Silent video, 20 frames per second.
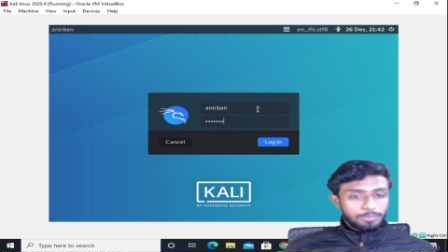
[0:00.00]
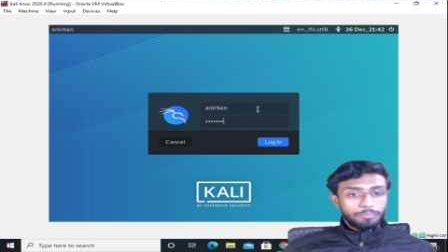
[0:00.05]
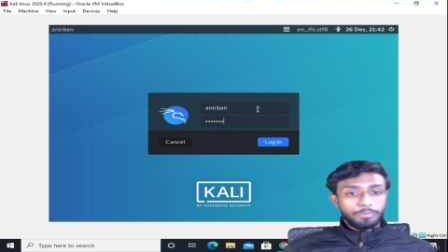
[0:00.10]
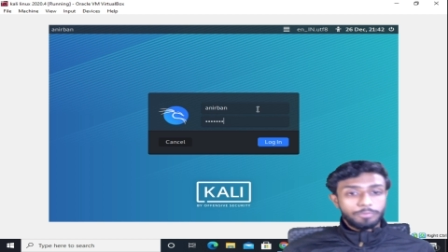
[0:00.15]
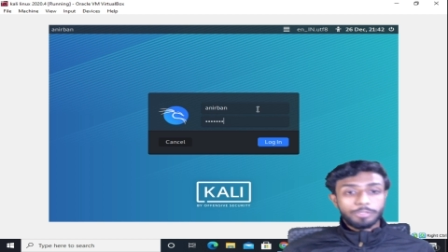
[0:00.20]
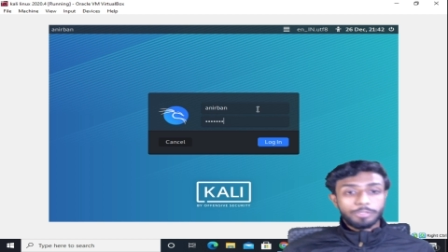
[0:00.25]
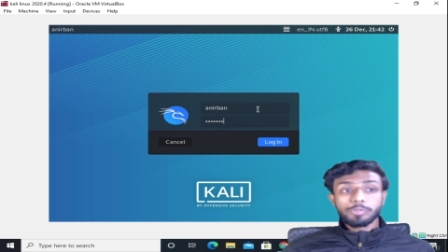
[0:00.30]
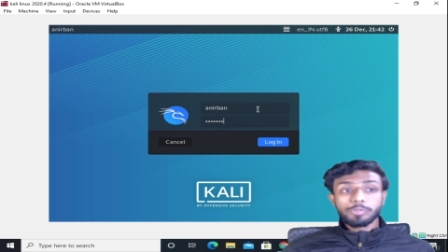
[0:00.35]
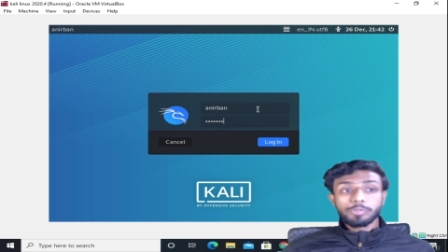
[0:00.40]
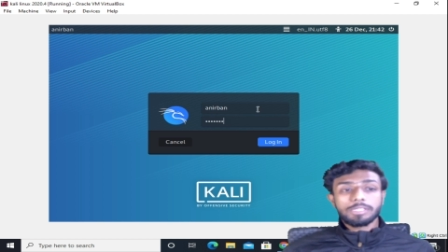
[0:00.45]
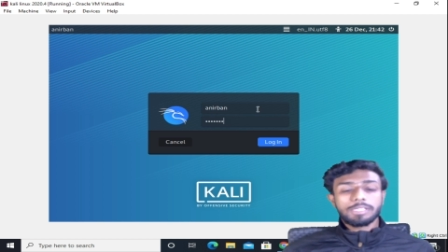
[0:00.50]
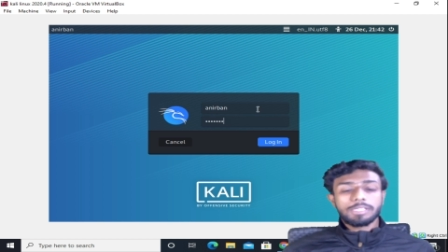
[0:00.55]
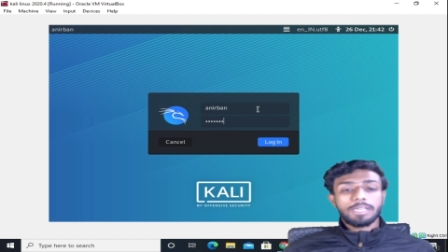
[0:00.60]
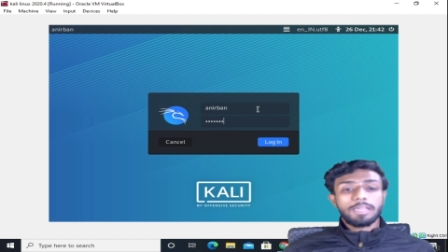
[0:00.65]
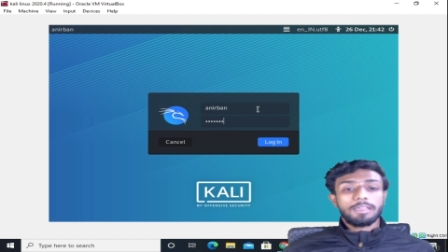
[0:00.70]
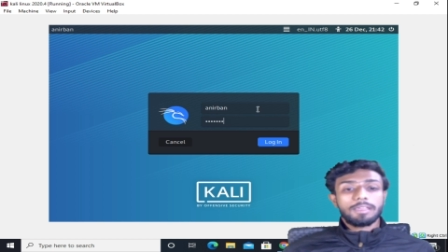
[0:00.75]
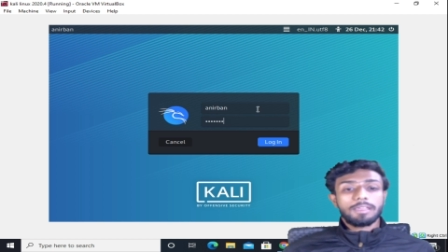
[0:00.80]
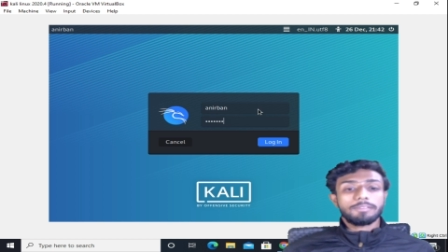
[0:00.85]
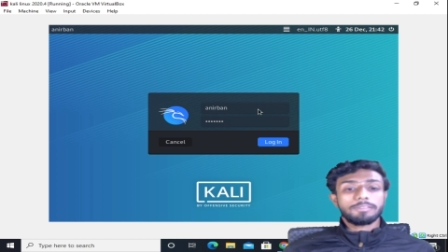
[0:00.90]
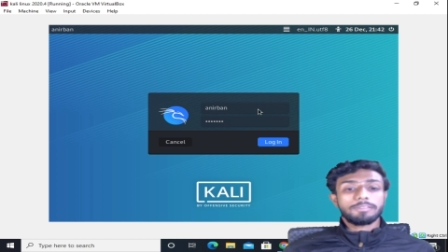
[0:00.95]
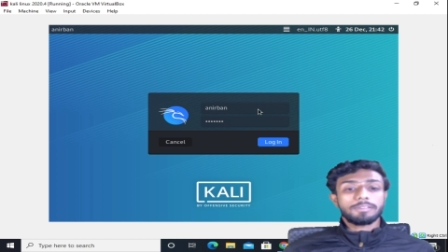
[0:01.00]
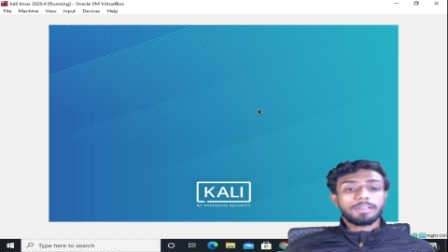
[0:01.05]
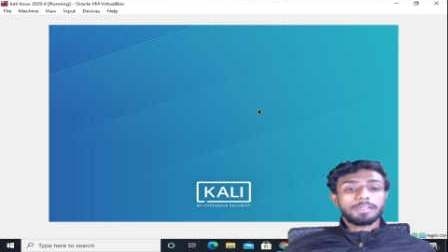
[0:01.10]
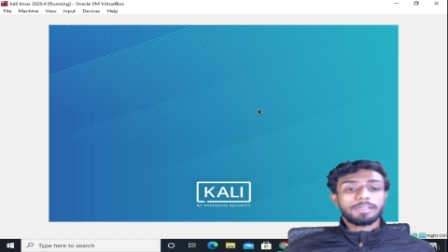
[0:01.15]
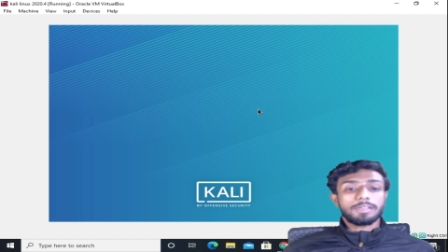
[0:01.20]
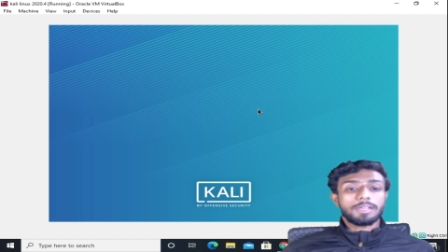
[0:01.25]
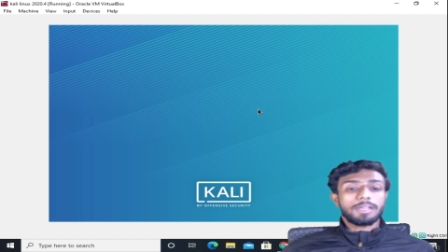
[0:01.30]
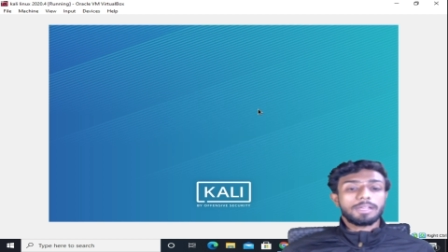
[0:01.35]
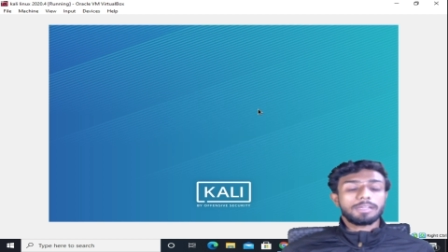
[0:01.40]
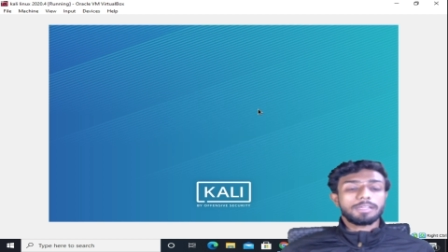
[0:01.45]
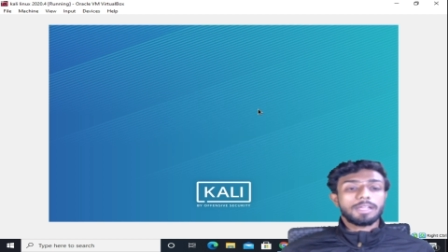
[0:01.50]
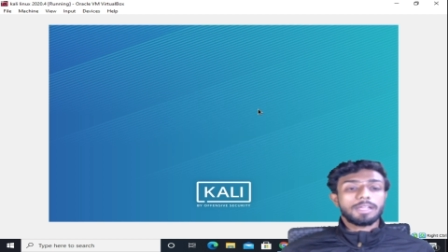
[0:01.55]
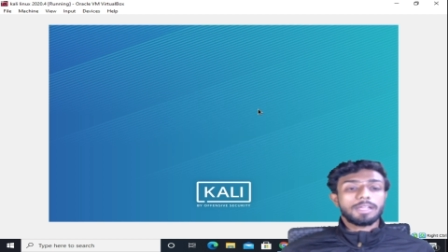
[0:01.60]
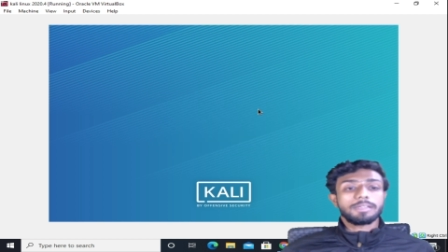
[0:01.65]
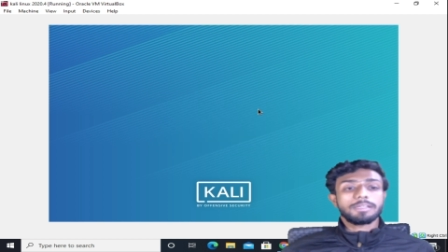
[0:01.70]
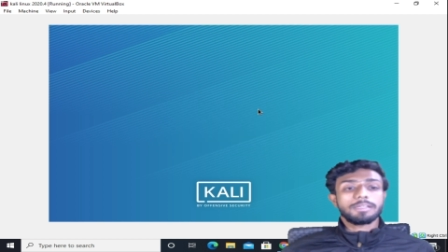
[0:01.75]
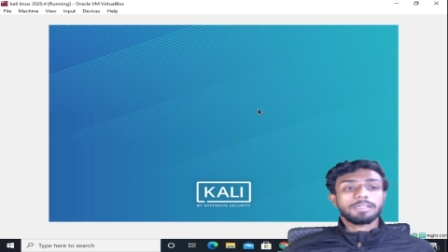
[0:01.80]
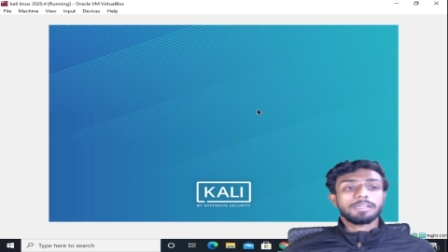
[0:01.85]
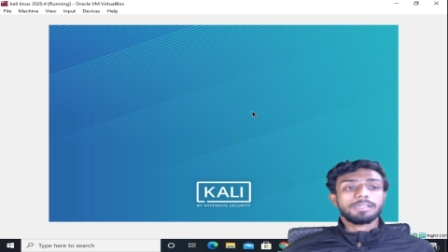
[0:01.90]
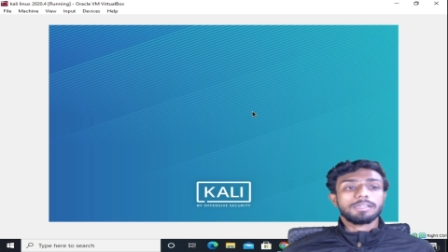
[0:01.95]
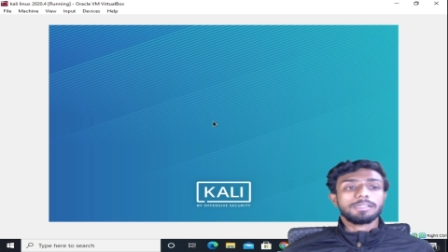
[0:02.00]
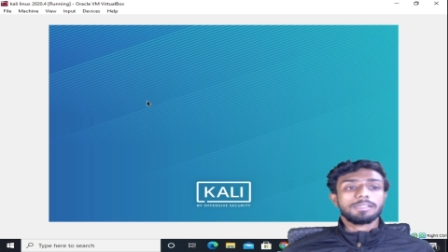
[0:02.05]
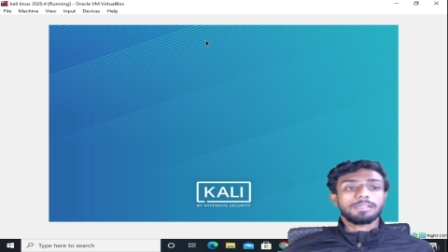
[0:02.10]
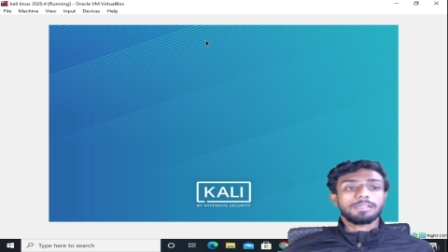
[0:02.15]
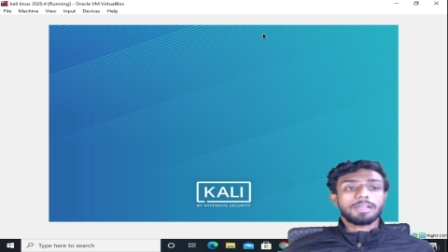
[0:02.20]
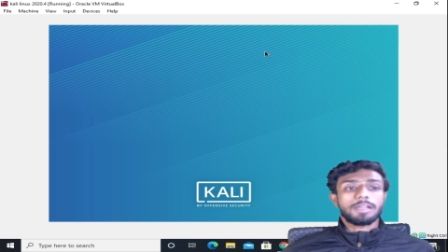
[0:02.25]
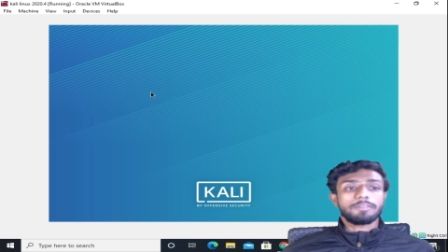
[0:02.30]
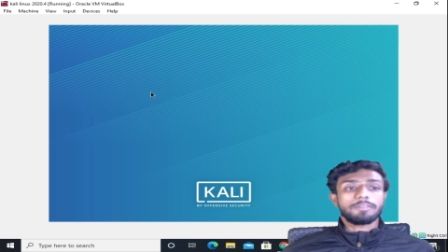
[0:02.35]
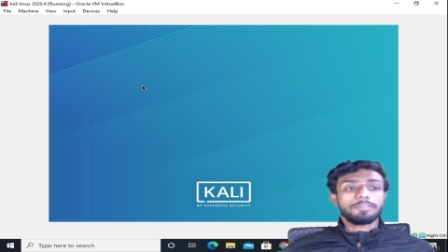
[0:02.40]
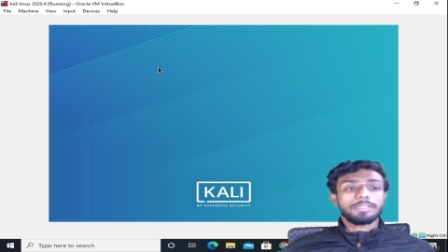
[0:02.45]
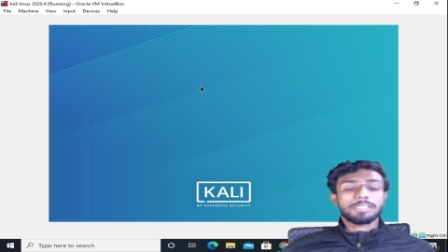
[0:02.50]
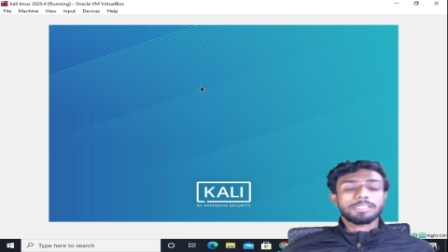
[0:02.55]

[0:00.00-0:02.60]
which we gave and hit enter and we